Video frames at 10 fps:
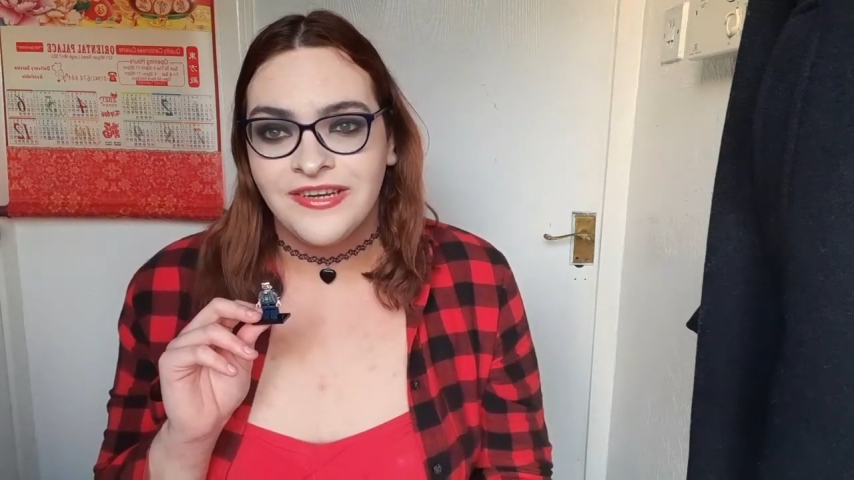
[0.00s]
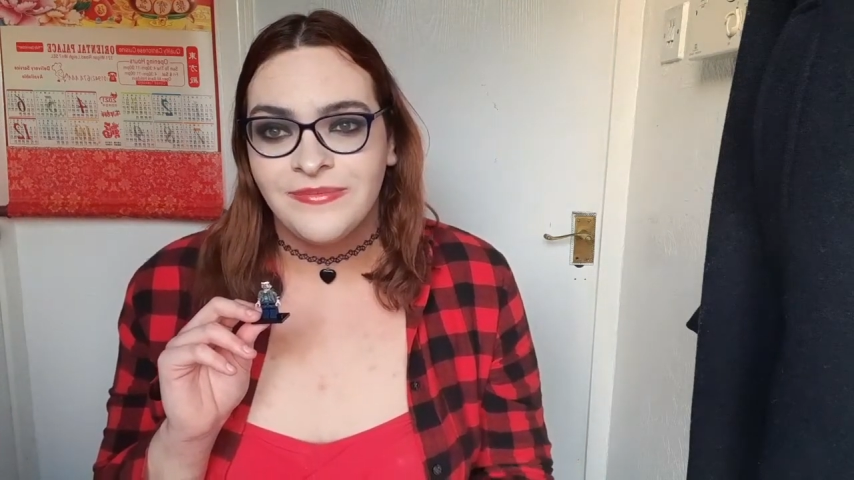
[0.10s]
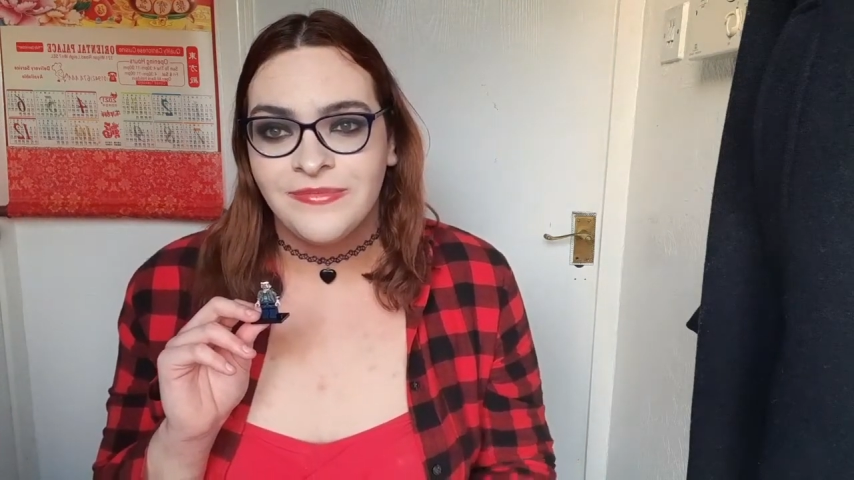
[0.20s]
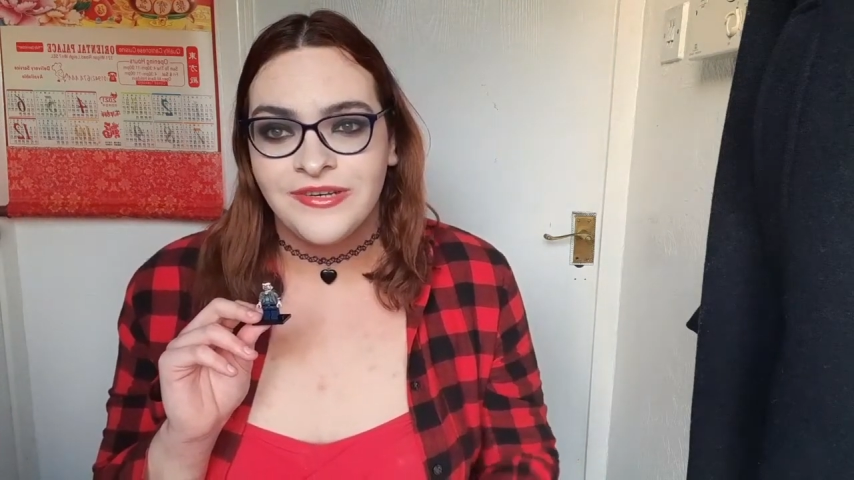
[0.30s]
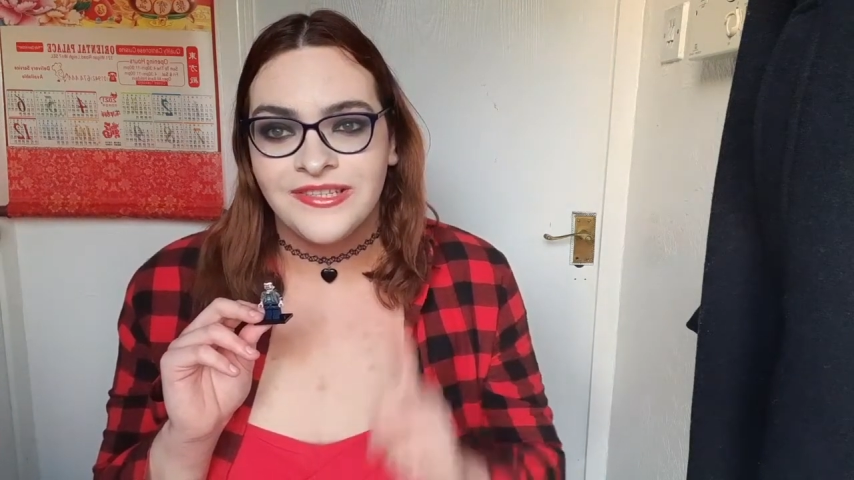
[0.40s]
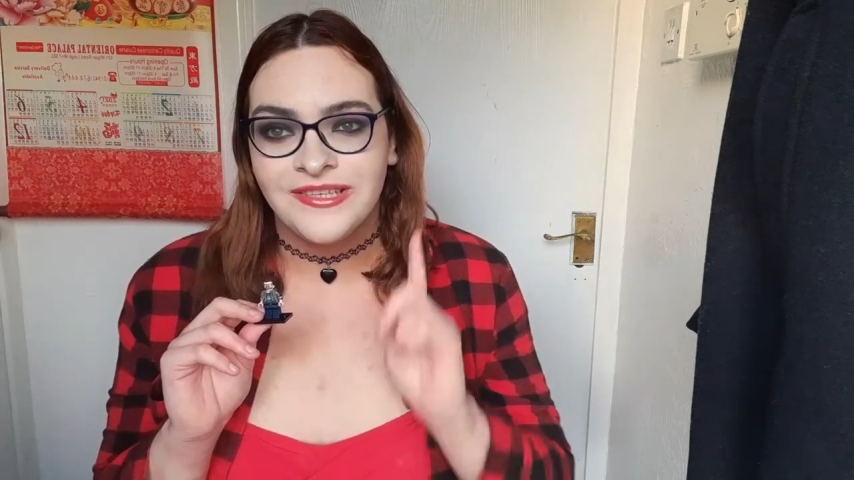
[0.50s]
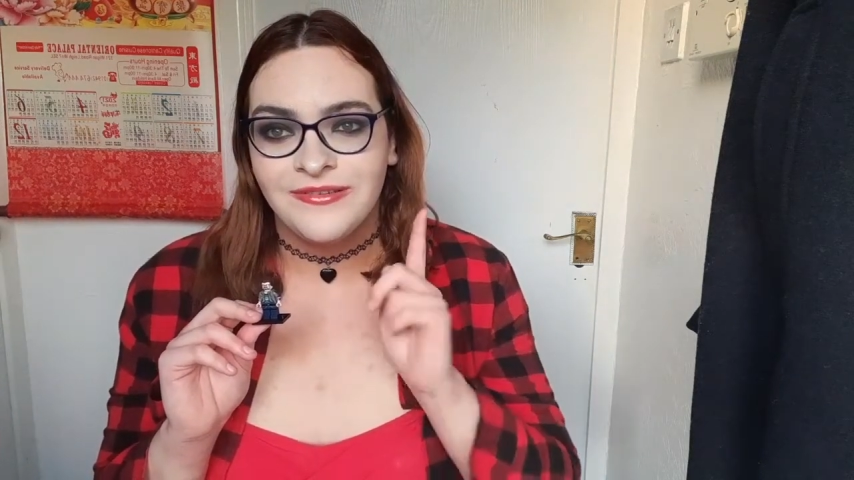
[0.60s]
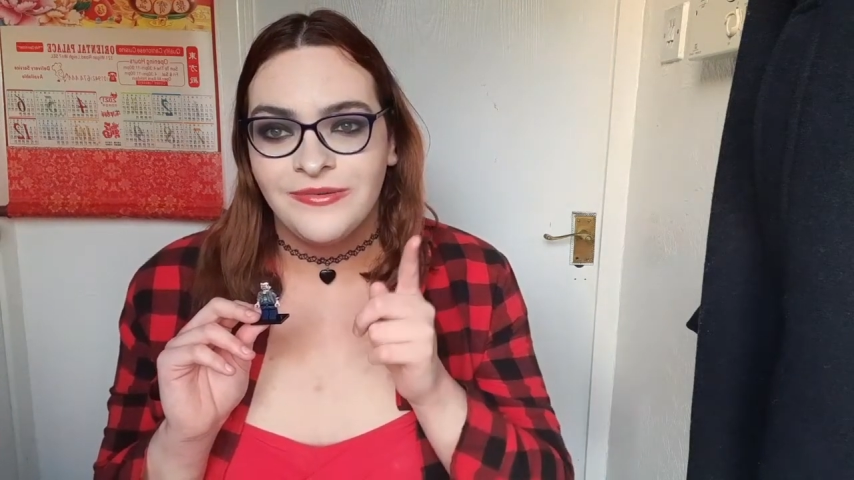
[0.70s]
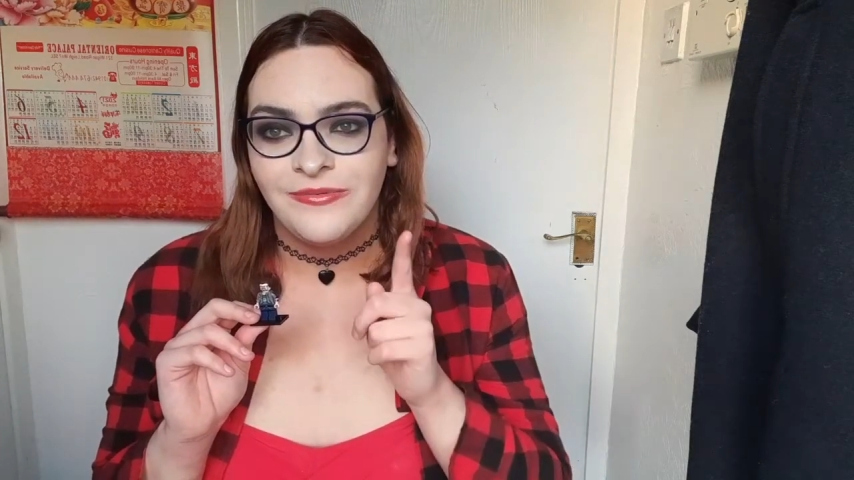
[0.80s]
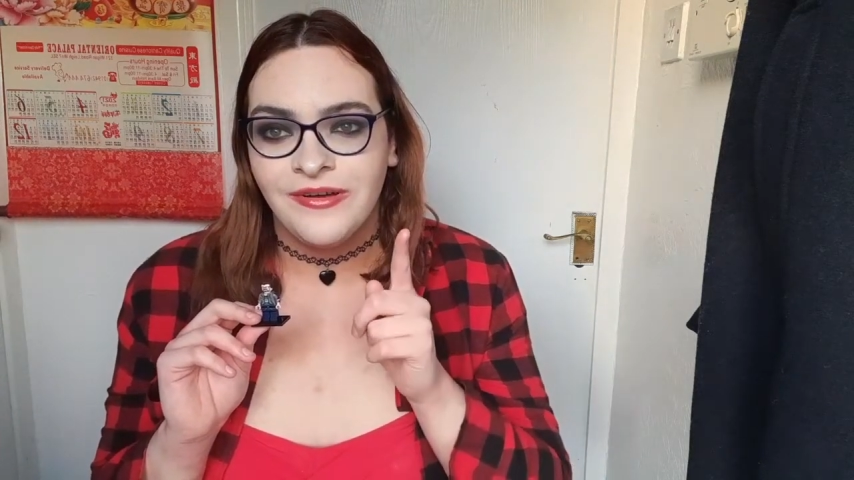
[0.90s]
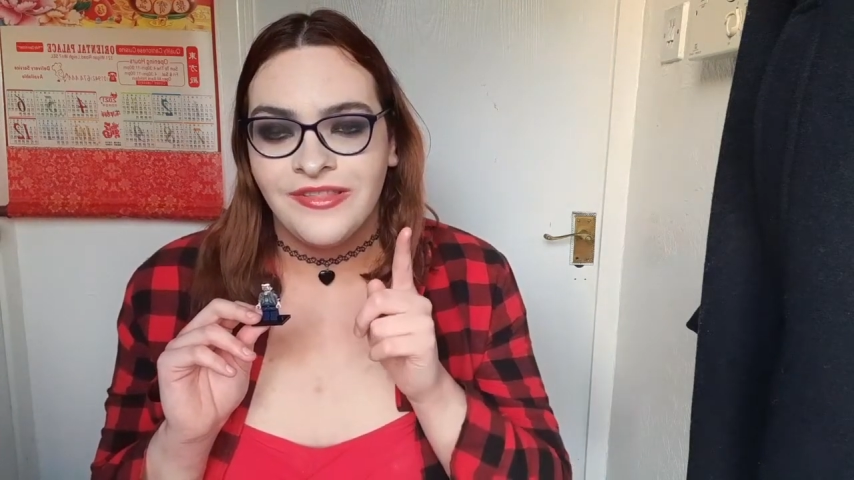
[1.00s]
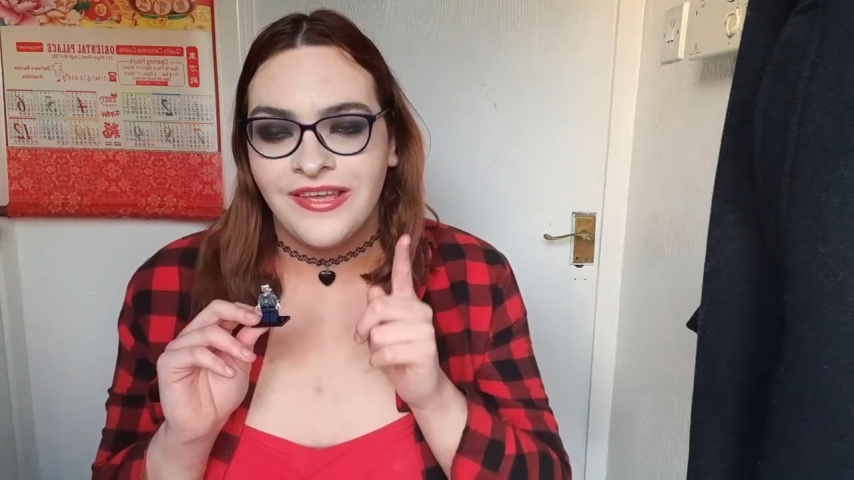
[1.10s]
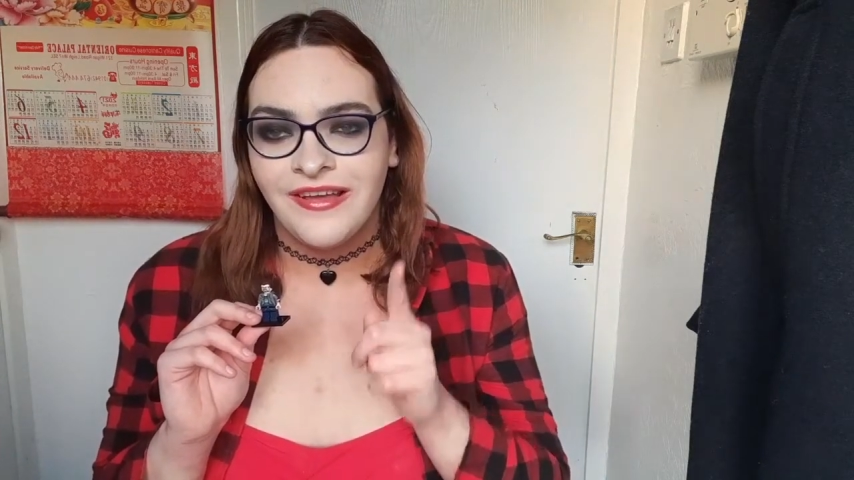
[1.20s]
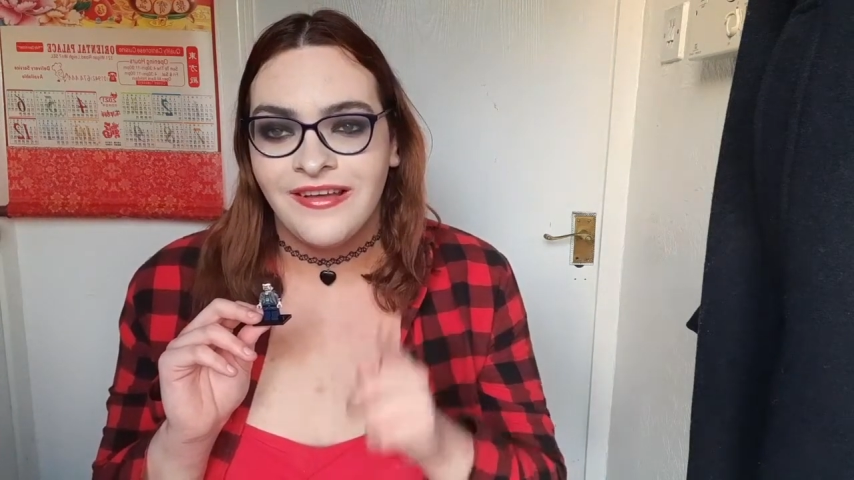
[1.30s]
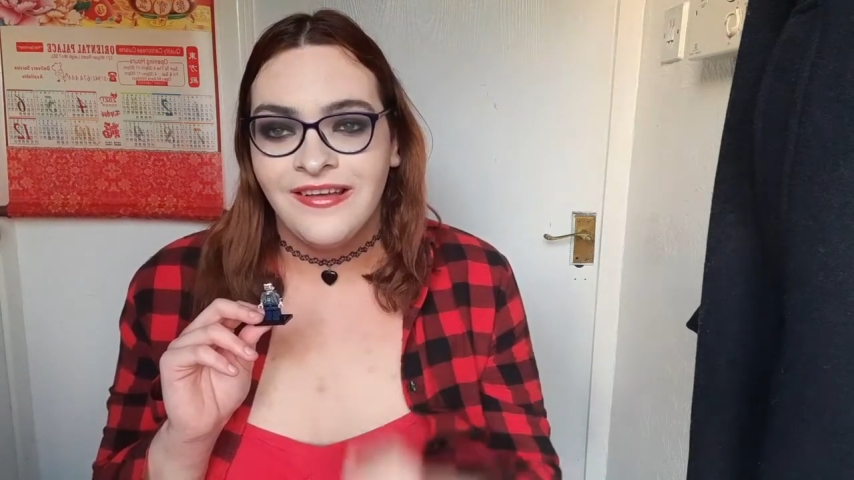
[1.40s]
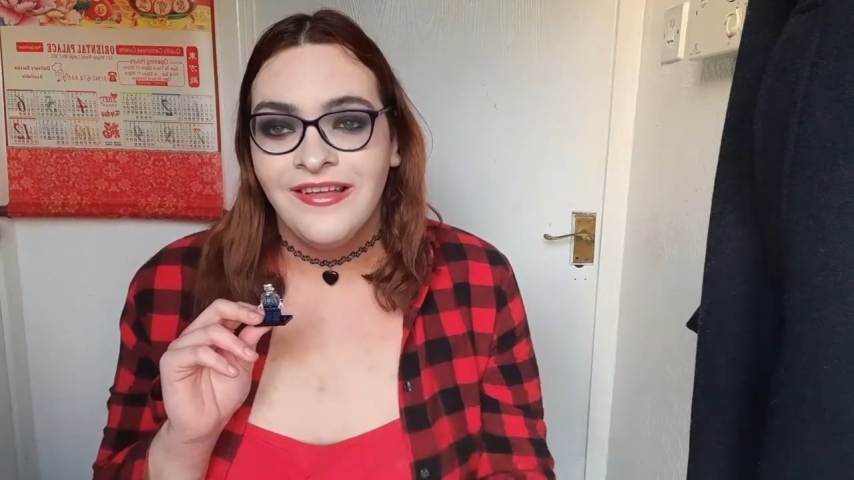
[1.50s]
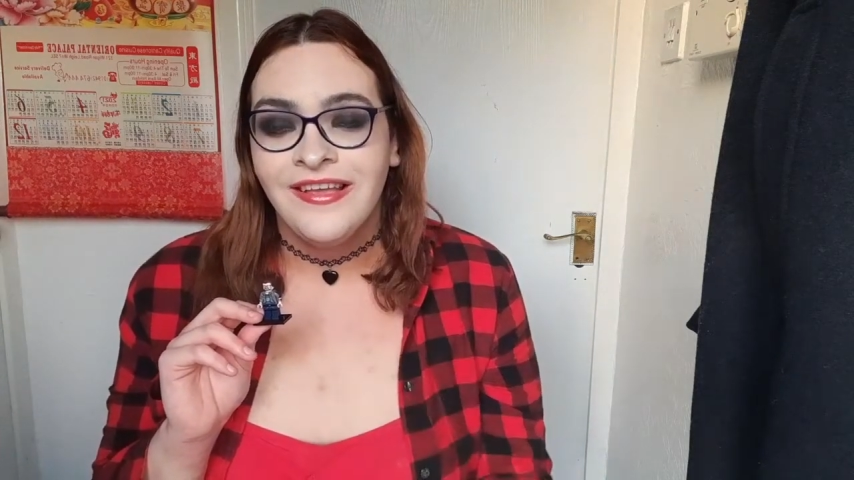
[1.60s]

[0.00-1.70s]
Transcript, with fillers: I'm going to tell you what they are.